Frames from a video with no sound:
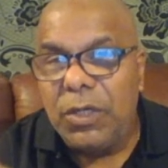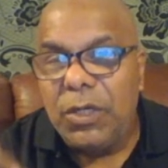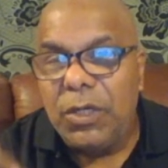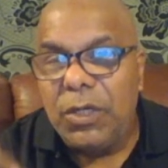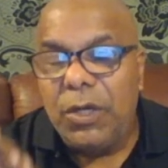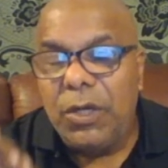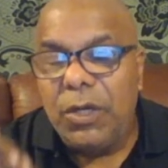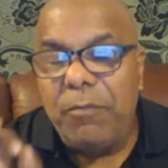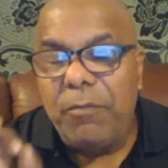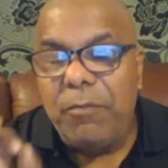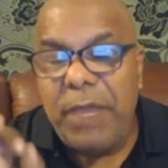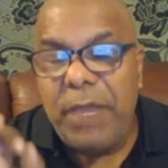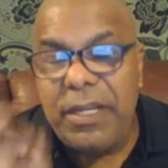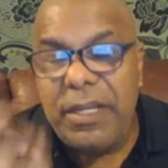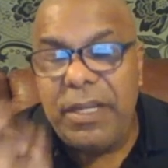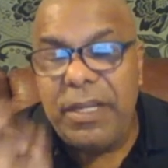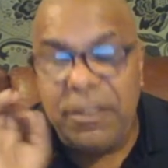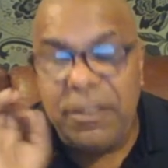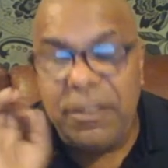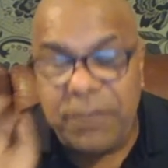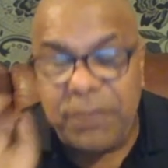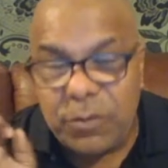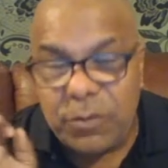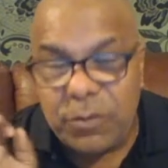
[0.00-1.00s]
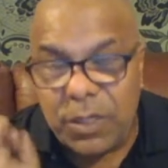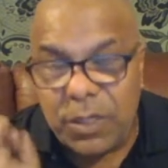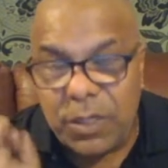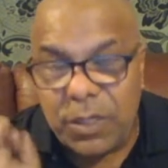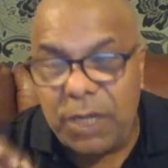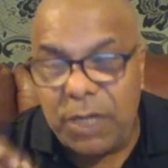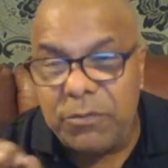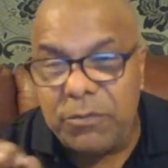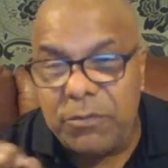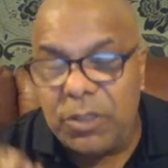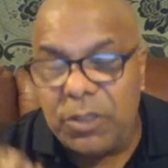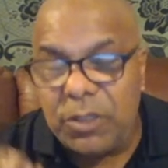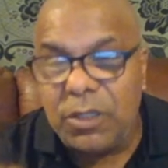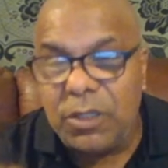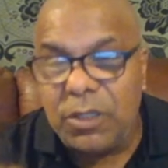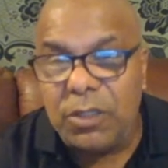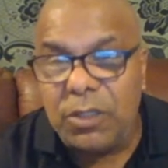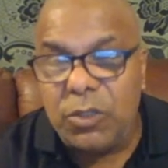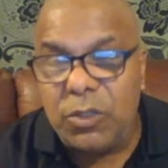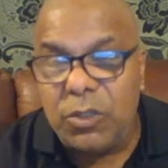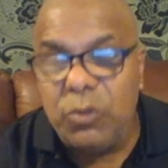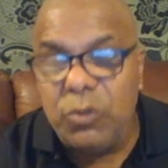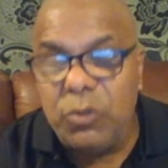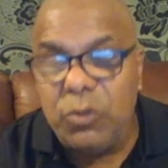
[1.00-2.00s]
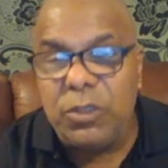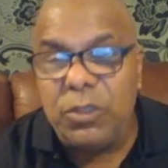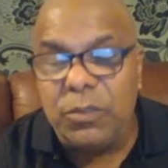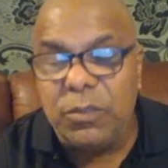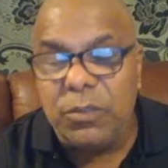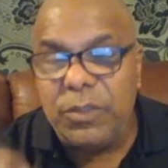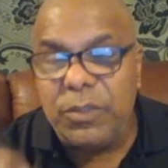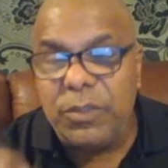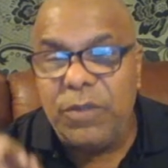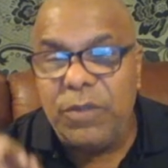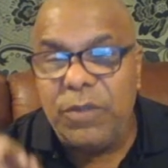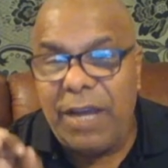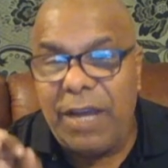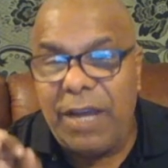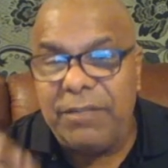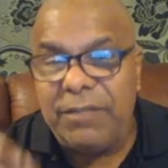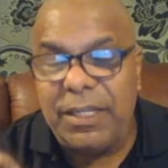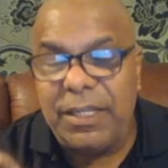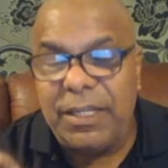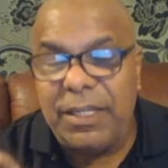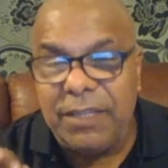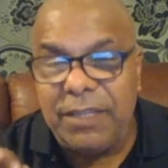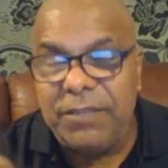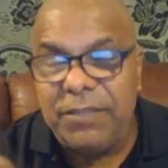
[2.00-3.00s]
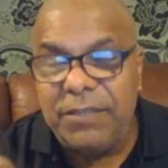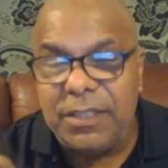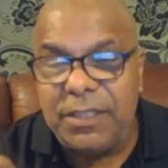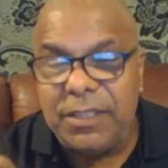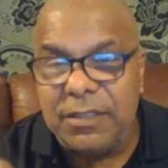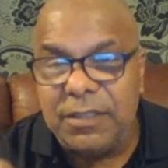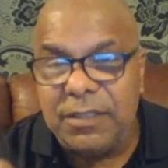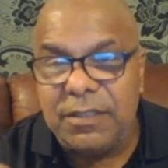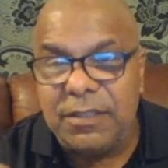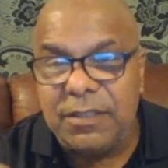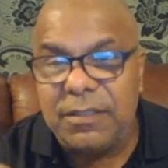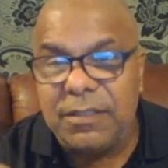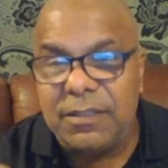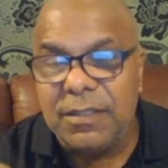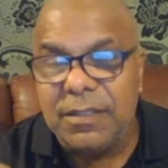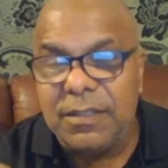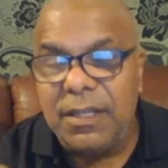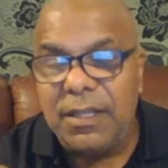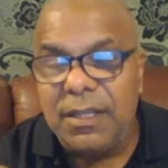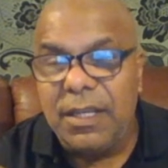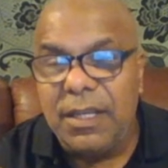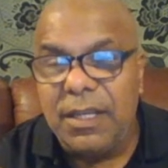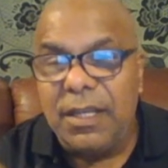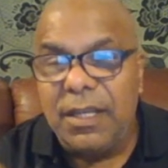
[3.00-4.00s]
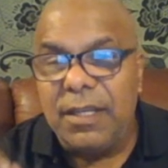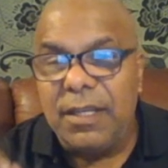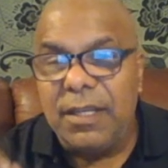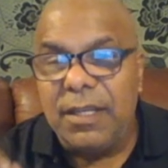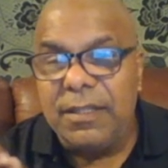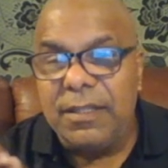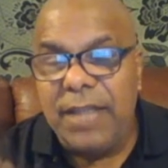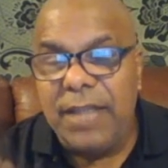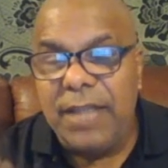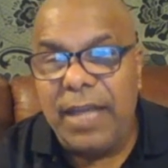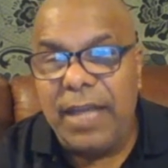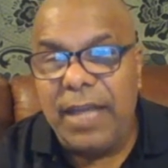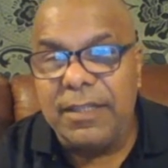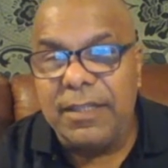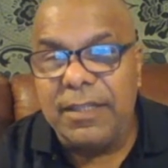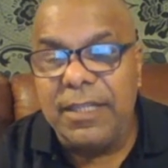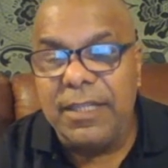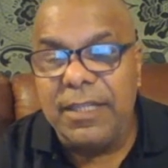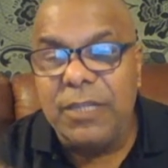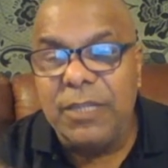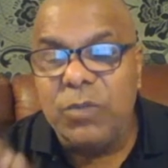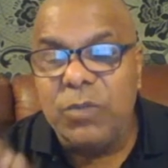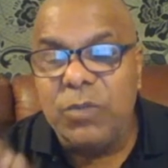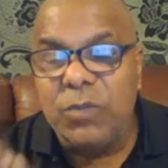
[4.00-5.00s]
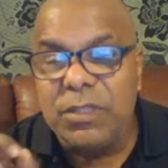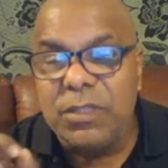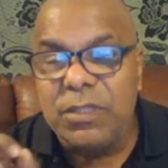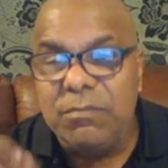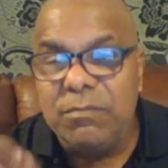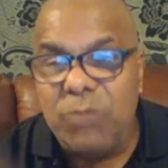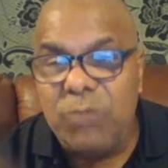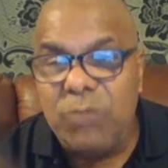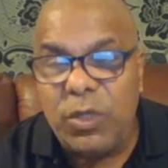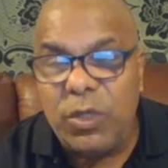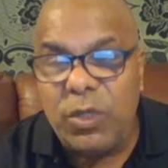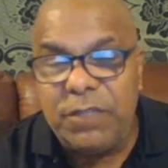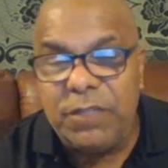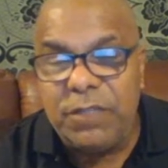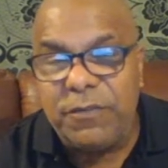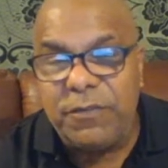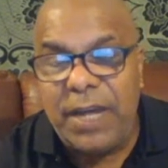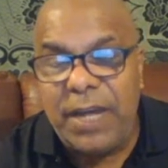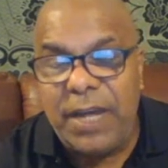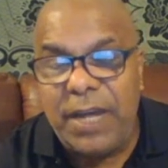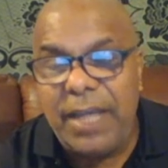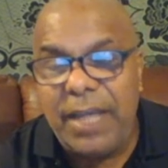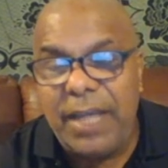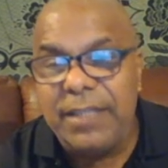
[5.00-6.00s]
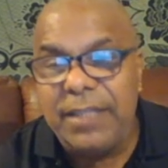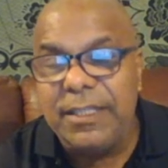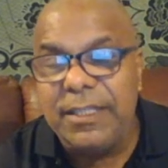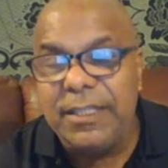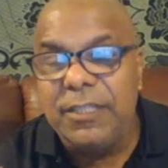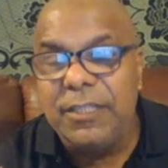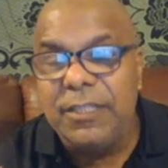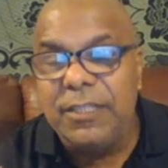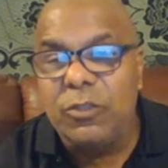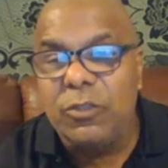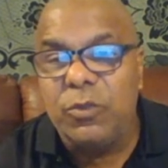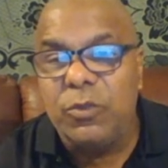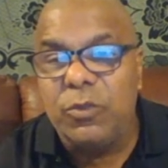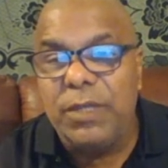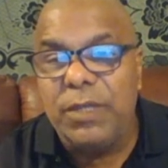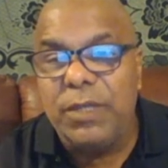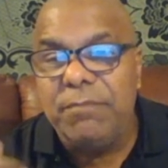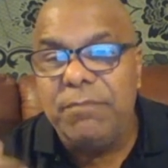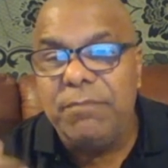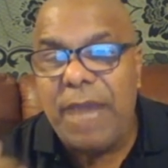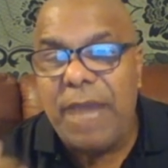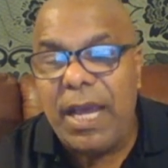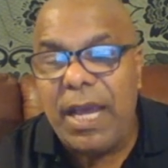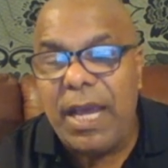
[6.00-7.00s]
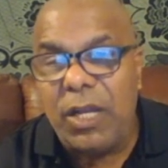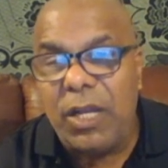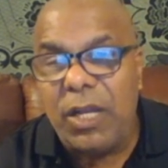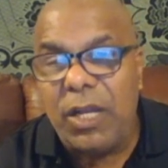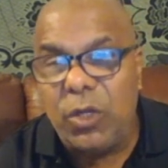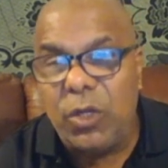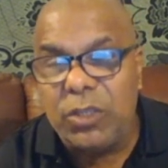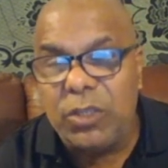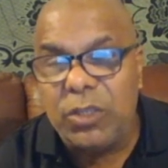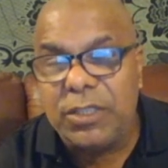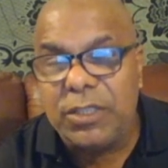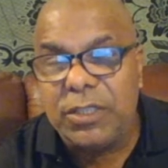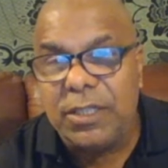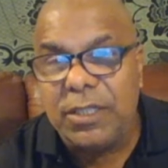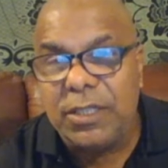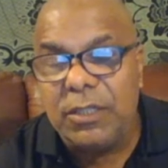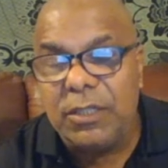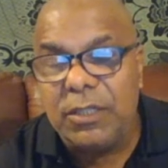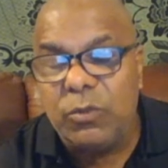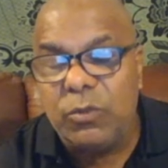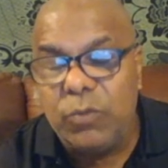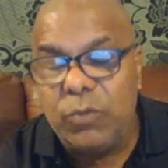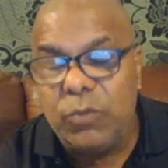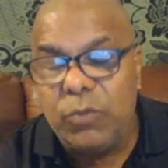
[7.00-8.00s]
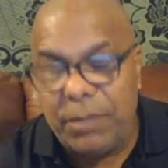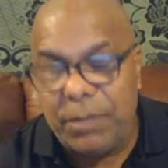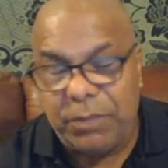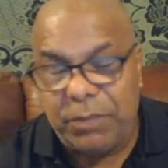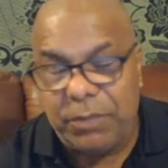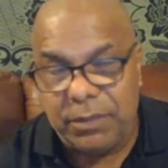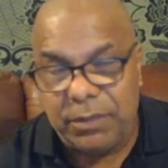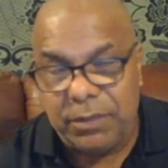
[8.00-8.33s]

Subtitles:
many of us will come to the conclusion when you have that evidence that it was modified into a biological weapon.